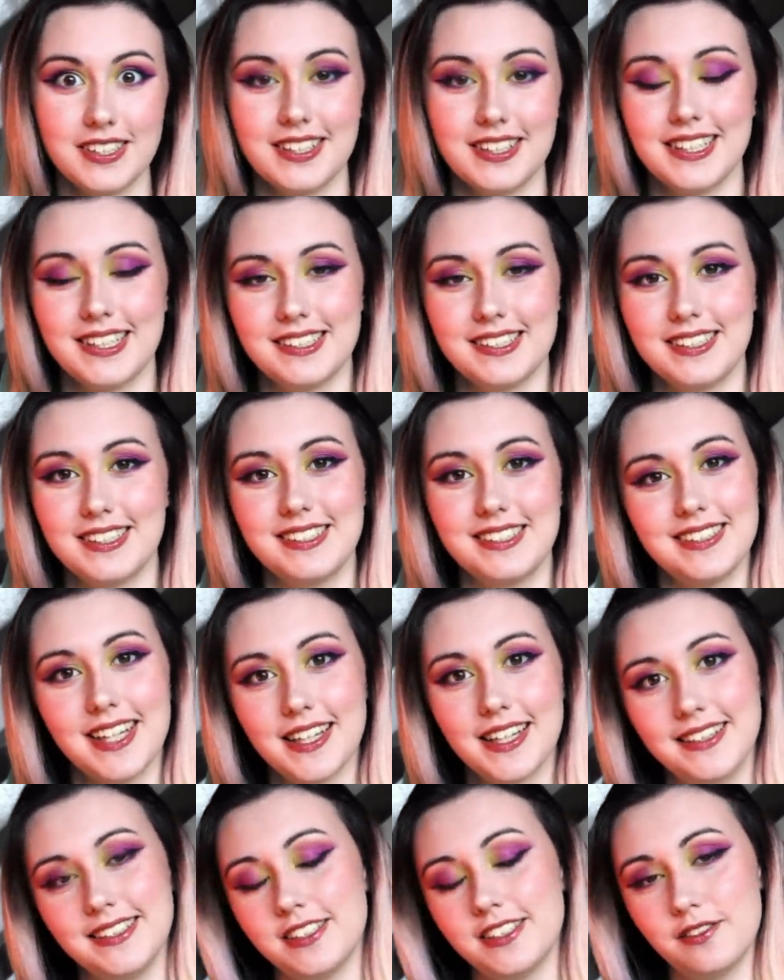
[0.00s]
at least the
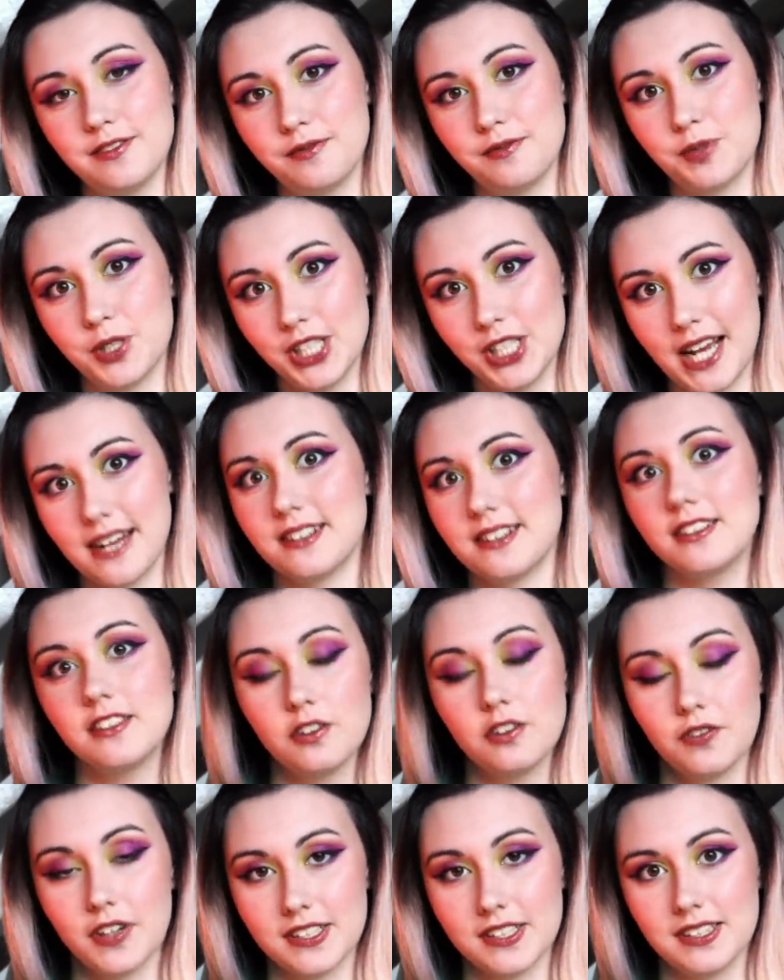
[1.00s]
executive protectors
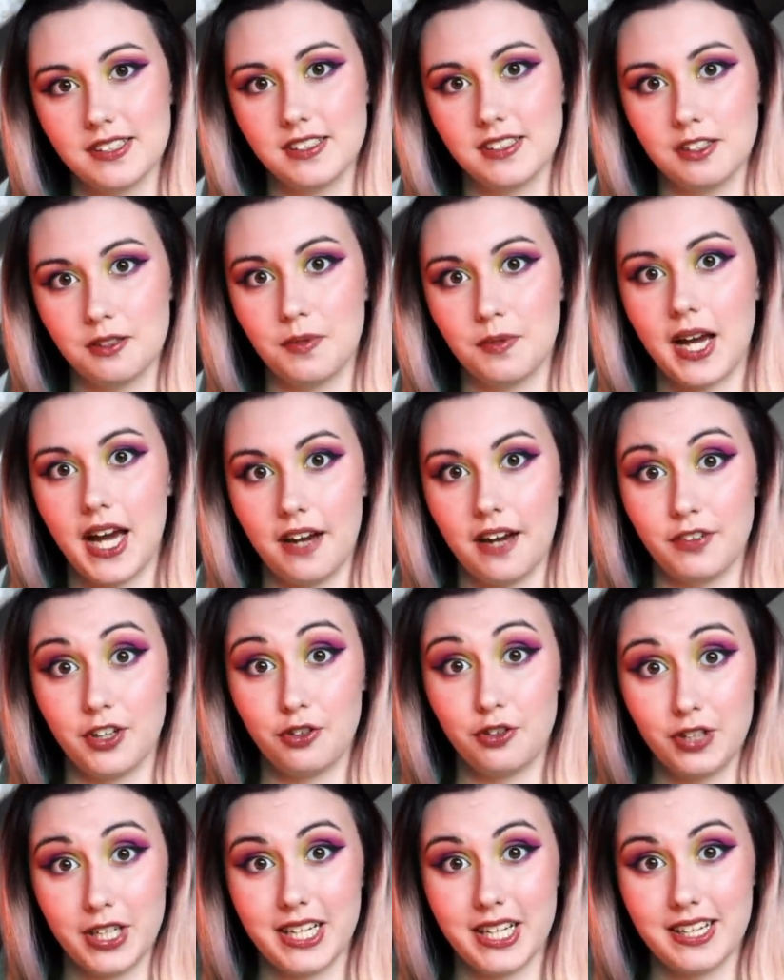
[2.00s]
of our system, have
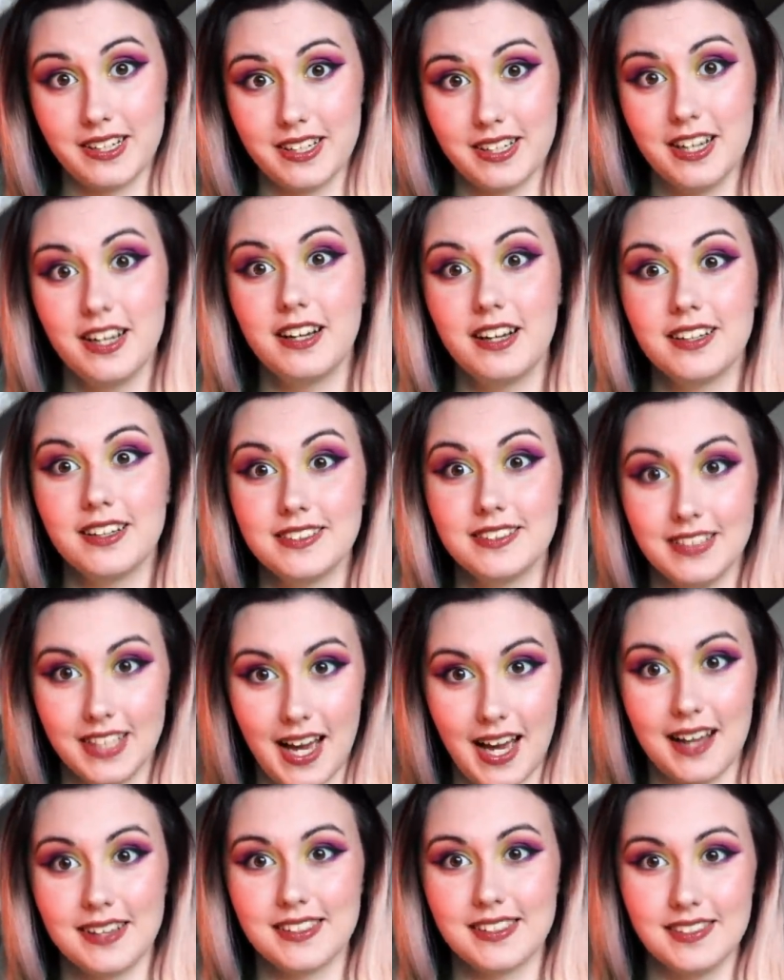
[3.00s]
agreed,
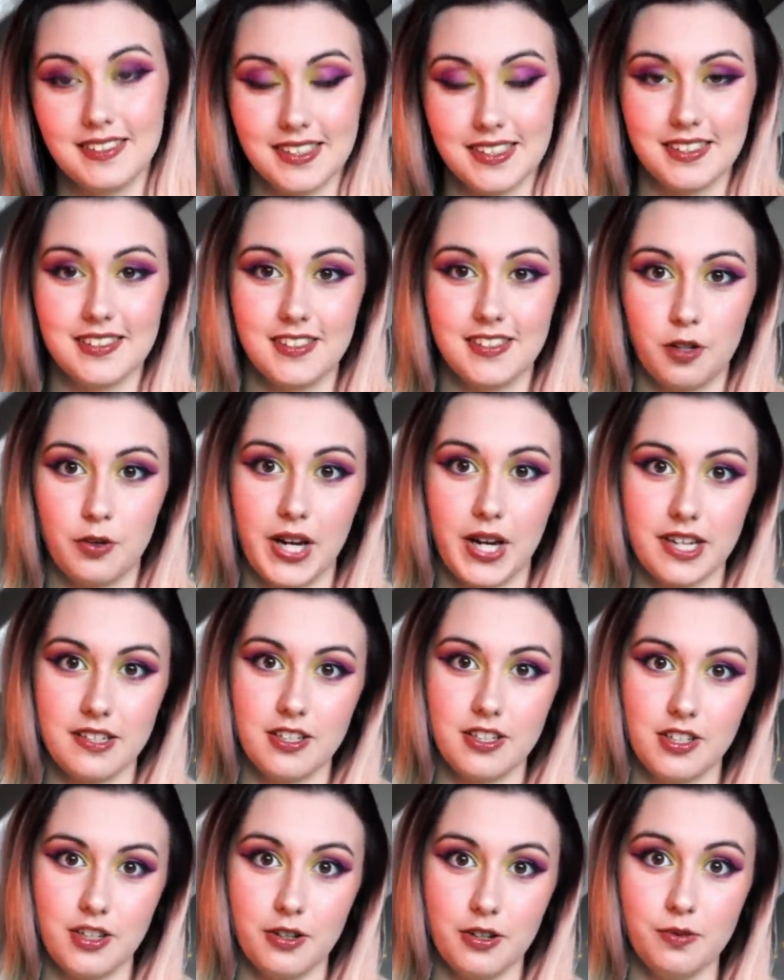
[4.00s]
yes, this is okay
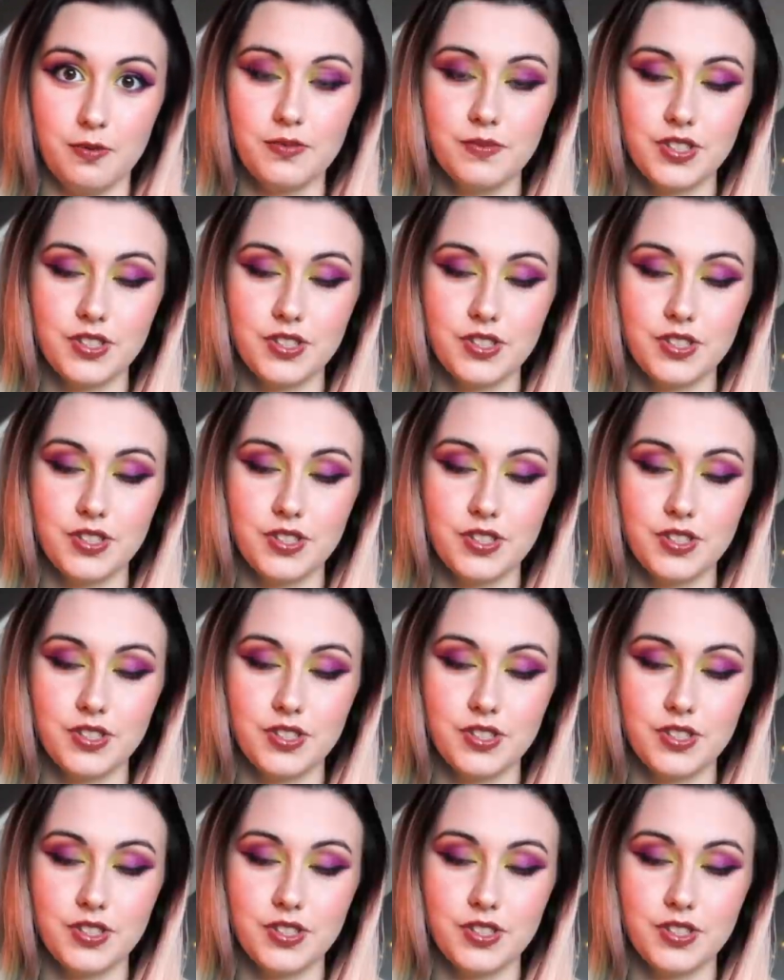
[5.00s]
to do.